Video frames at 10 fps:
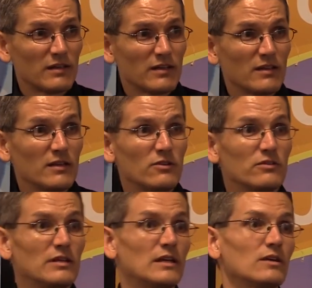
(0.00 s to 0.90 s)
and then you
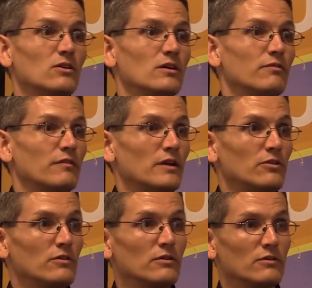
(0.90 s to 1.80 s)
take it off and
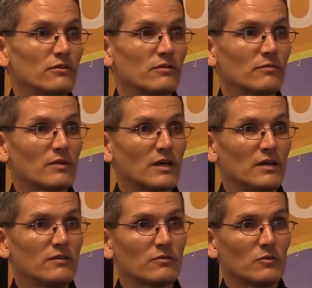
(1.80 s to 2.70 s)
you use some
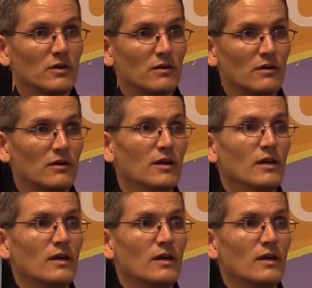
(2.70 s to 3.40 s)
ice water,